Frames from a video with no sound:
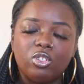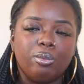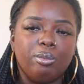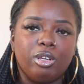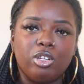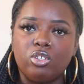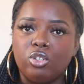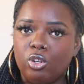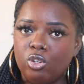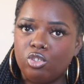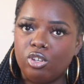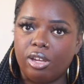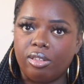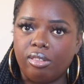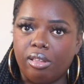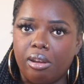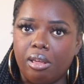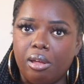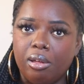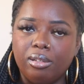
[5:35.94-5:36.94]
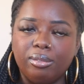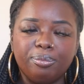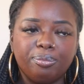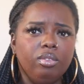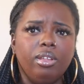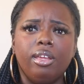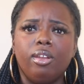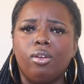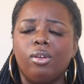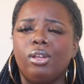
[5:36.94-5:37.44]
So make sure you check that out.
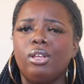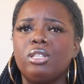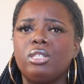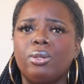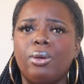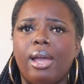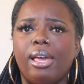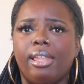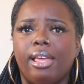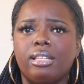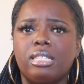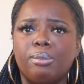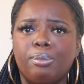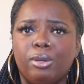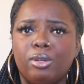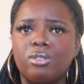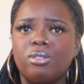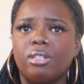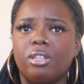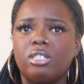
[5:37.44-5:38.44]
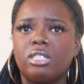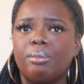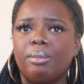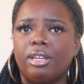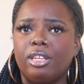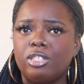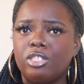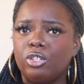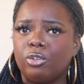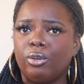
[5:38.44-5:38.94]
And also I like to post things in my
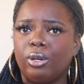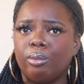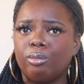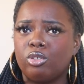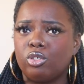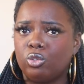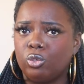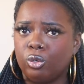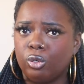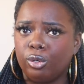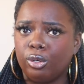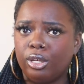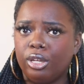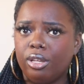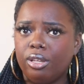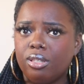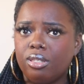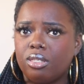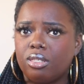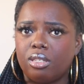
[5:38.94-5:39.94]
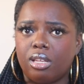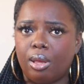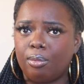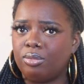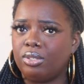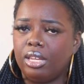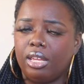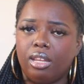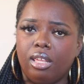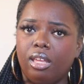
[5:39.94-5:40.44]
Instagram stories,
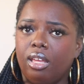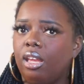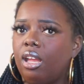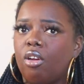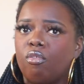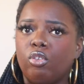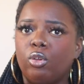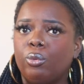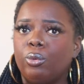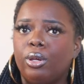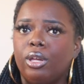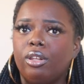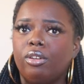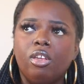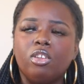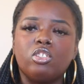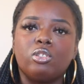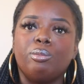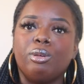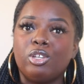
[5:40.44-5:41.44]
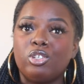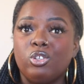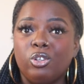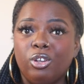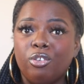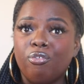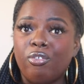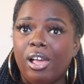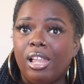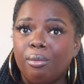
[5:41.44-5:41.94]
updating everyone. So make sure
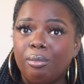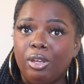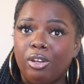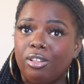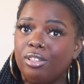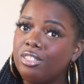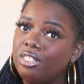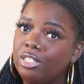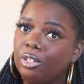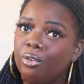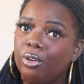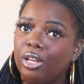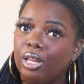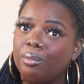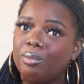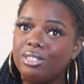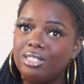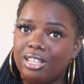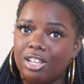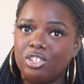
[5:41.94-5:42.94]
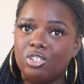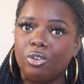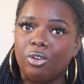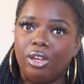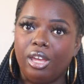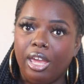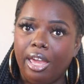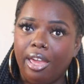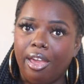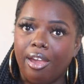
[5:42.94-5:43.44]
you follow me on Instagram. Is that your
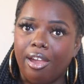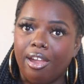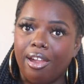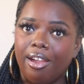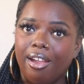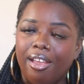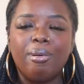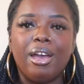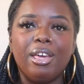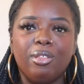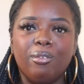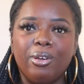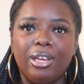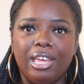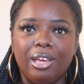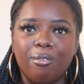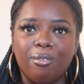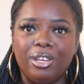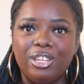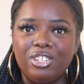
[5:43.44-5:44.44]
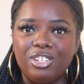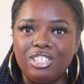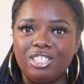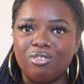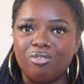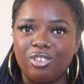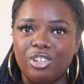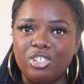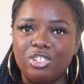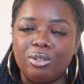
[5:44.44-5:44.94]
hair? By the way, we
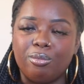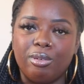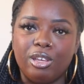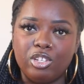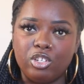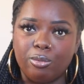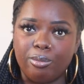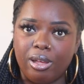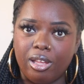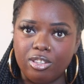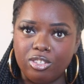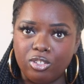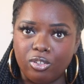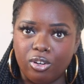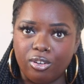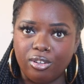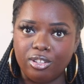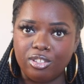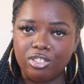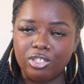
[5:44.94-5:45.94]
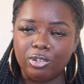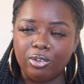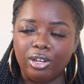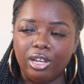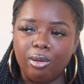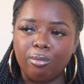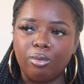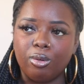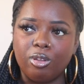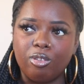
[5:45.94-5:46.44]
just reached a major milestone on
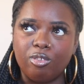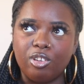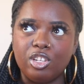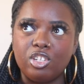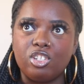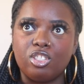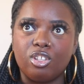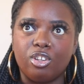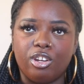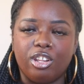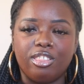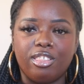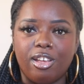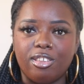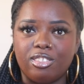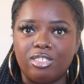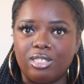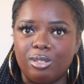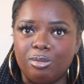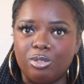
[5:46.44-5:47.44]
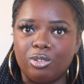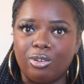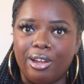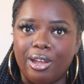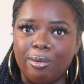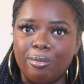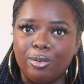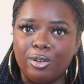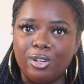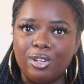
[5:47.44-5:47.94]
Instagram. We reached 30,000
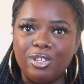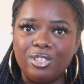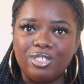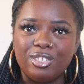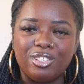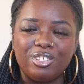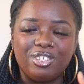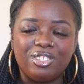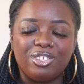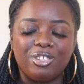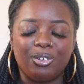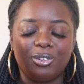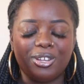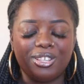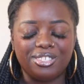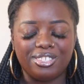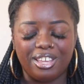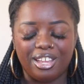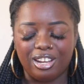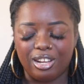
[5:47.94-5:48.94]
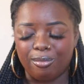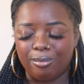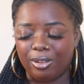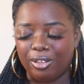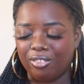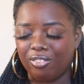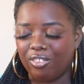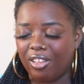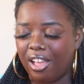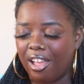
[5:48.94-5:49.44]
subscribers. So excited
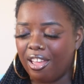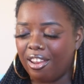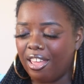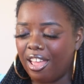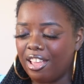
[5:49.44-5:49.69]
about that.